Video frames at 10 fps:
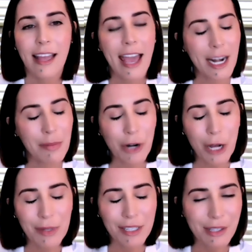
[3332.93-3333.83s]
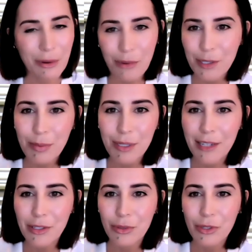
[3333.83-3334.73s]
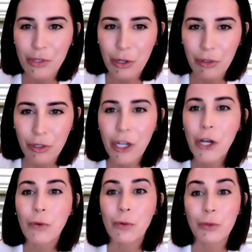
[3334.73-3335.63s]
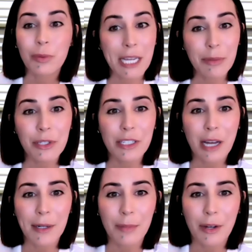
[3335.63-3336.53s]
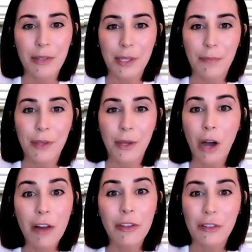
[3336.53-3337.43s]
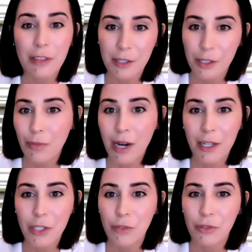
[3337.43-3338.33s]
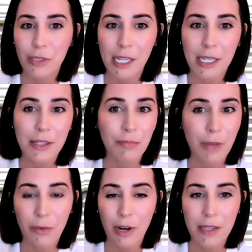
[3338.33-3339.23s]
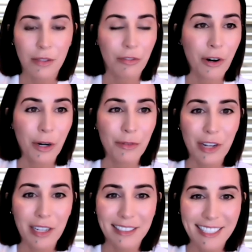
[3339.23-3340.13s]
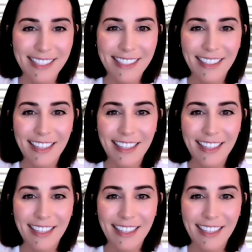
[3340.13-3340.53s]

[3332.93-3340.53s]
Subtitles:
And I promise that once PA school is over, we'll be able to talk about something other than the mnemonics we've created to memorize the farm drug list.